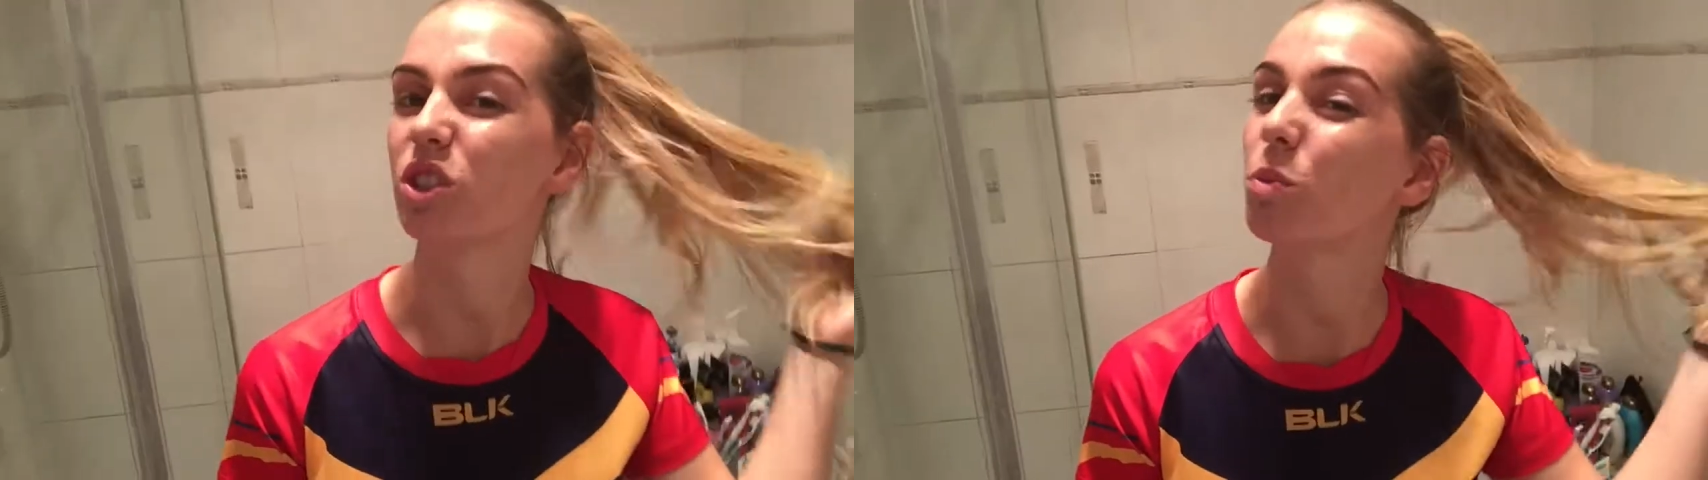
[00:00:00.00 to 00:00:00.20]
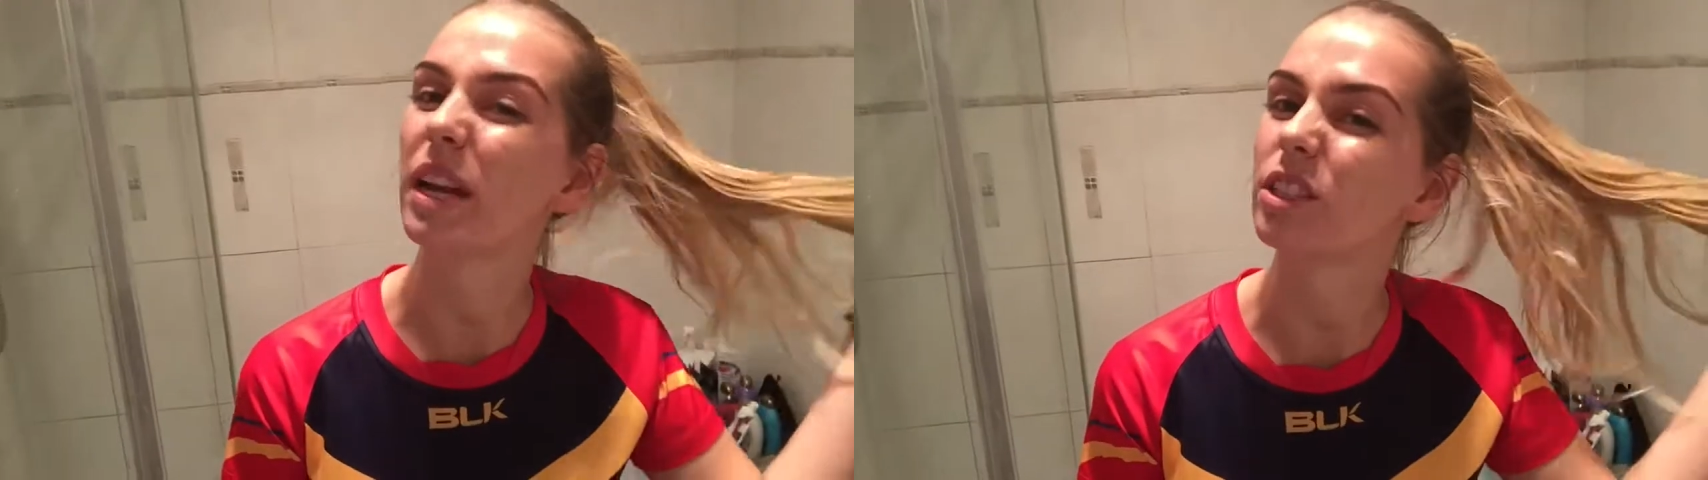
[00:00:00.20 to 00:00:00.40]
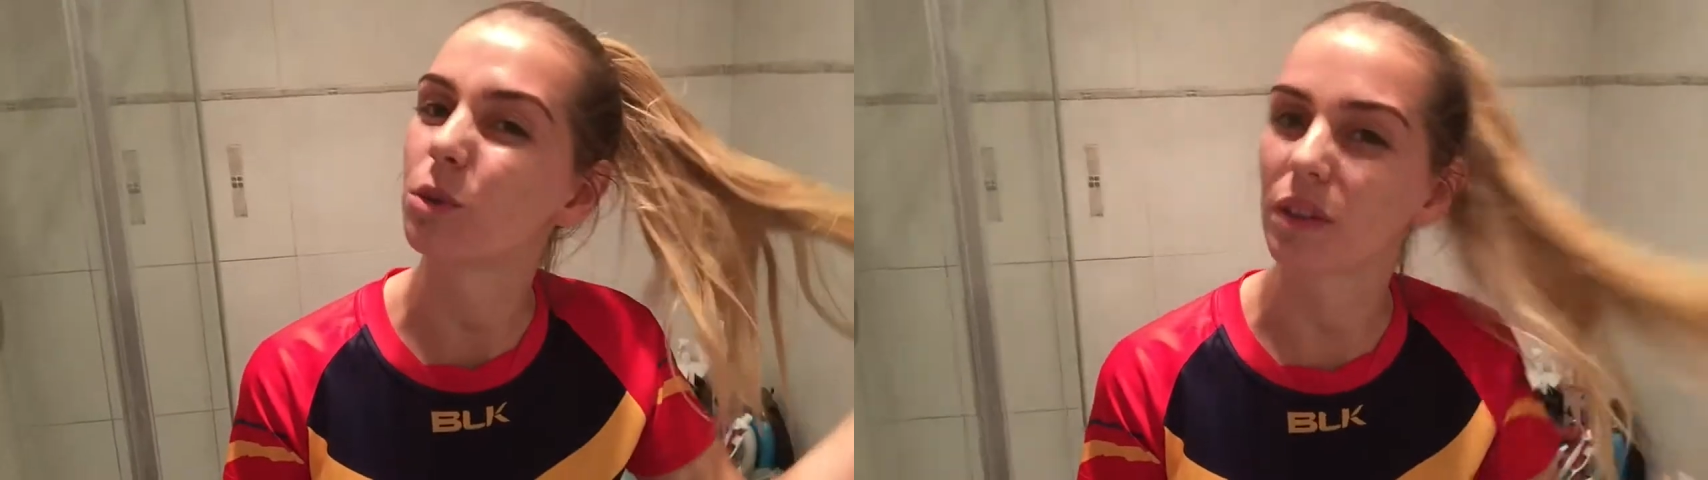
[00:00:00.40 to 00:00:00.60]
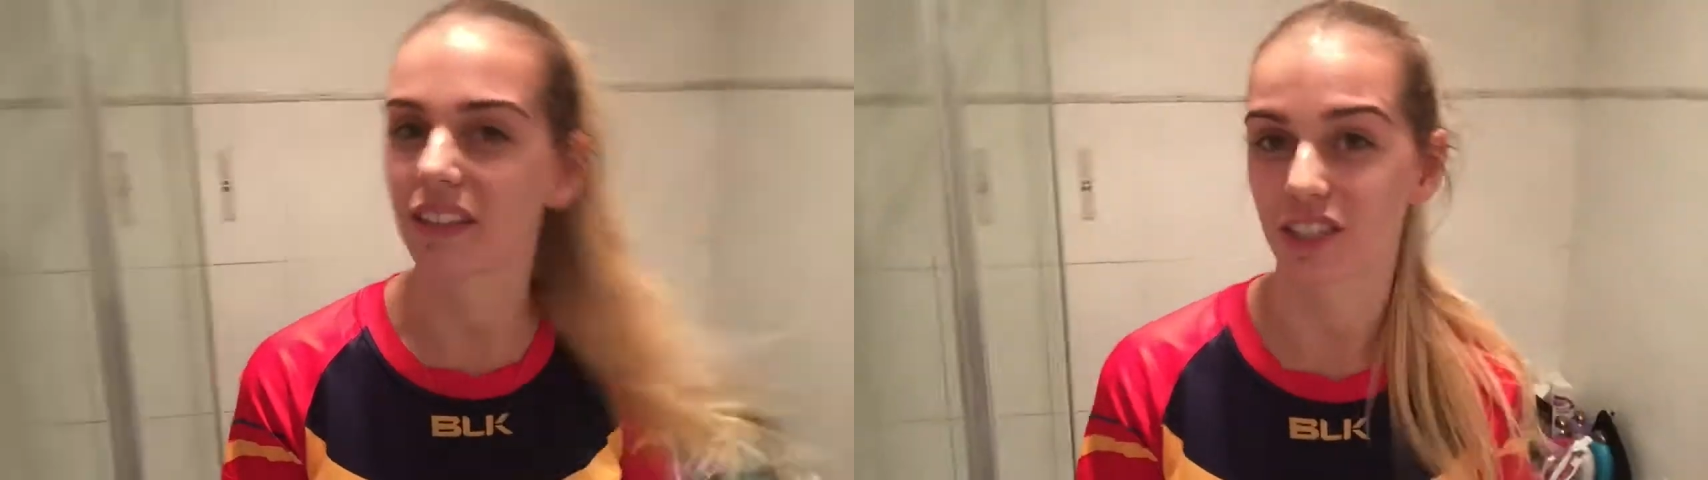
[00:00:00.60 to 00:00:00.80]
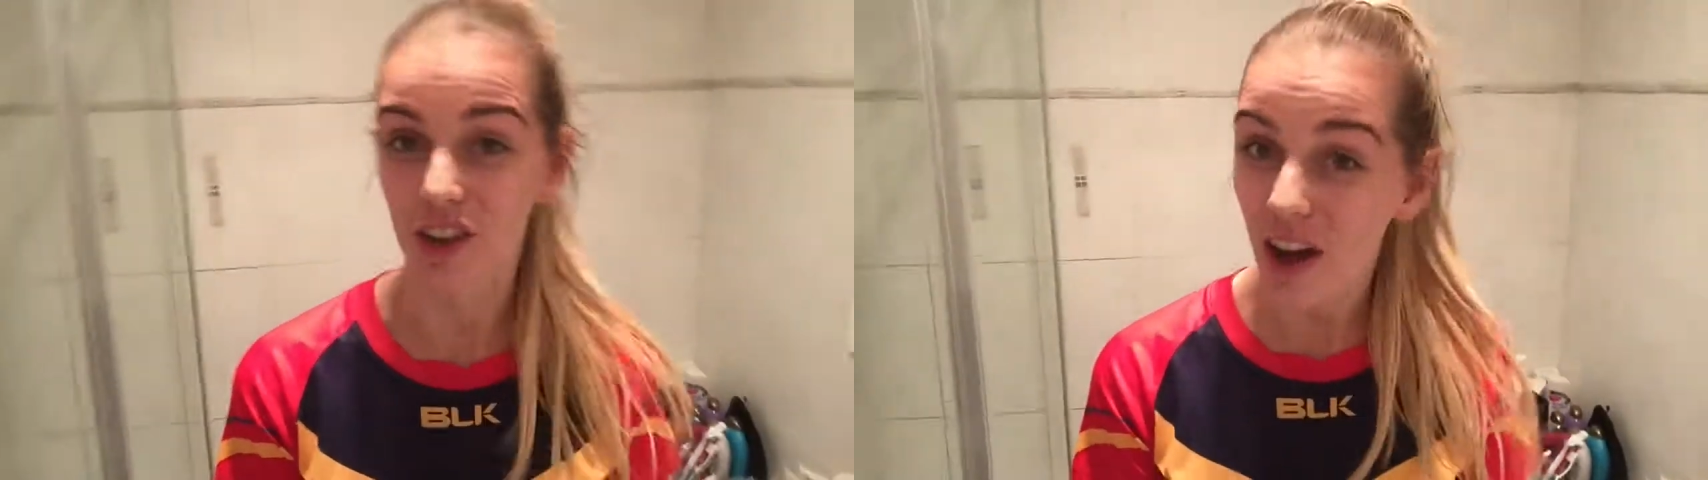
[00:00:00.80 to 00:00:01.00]
sweat to
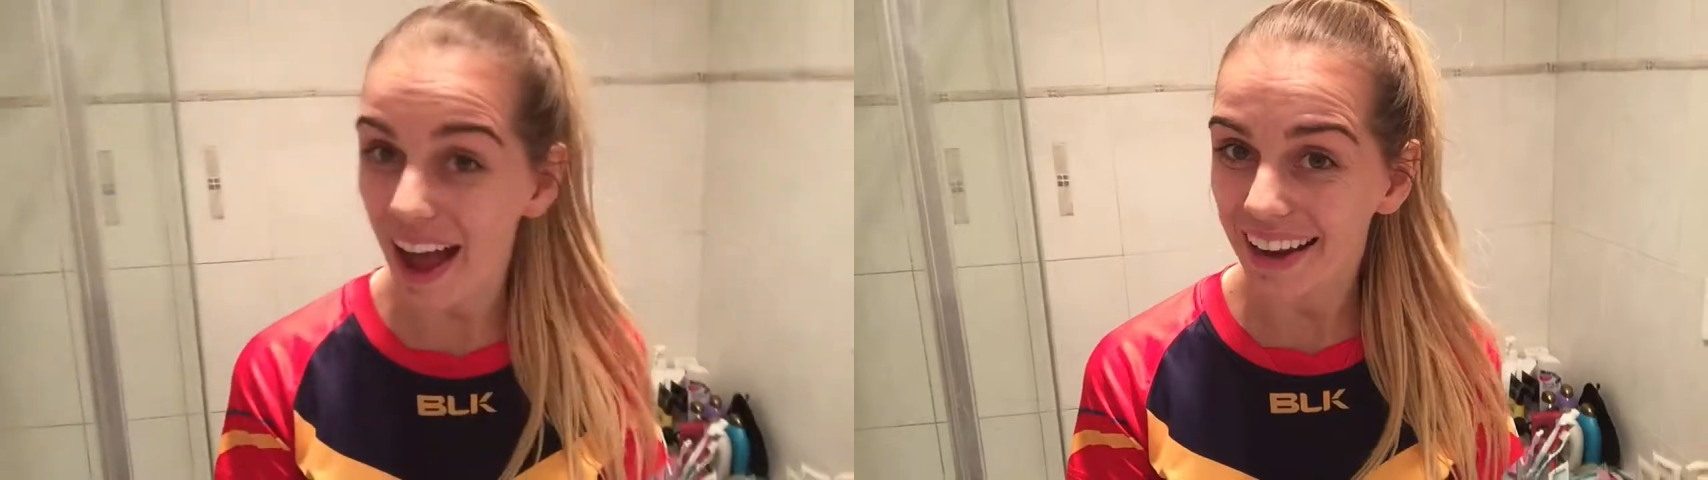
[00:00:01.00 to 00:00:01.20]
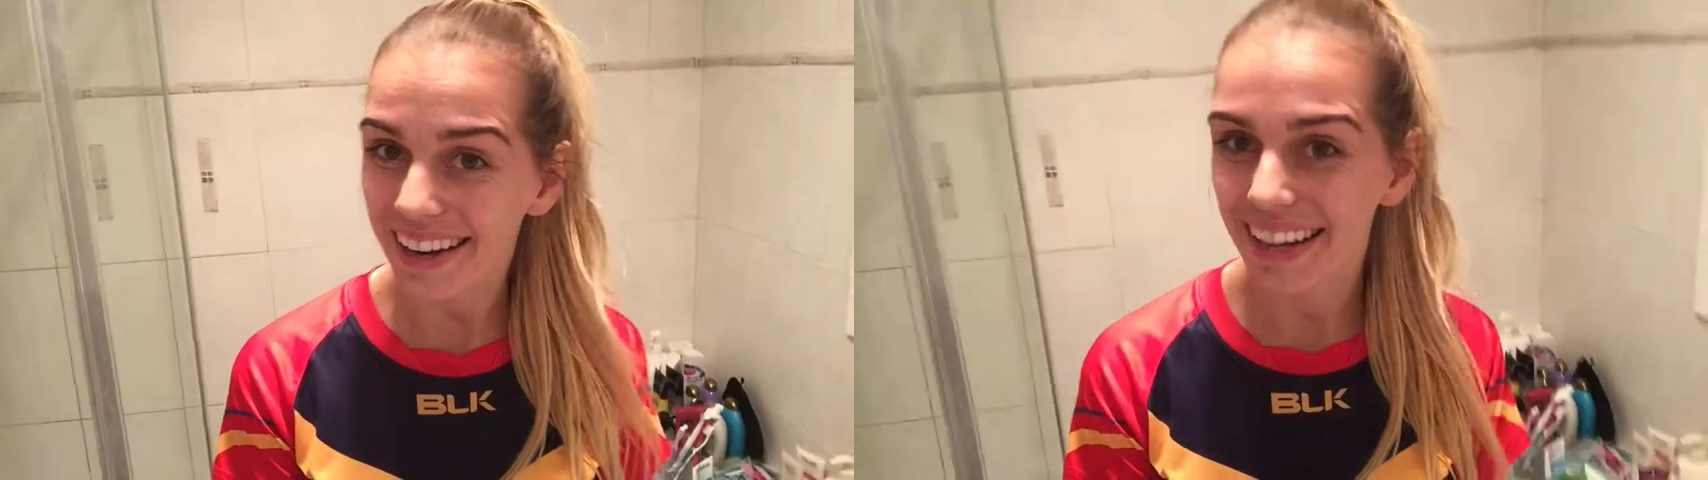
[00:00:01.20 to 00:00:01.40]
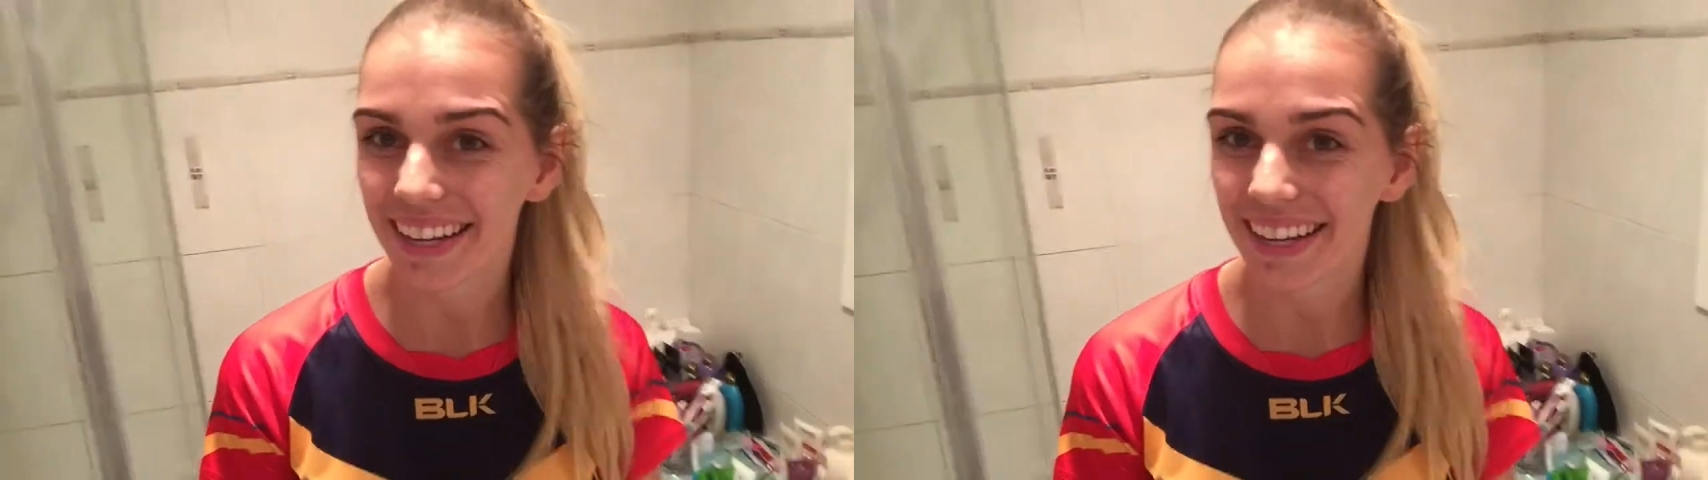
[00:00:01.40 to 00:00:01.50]
it tonight.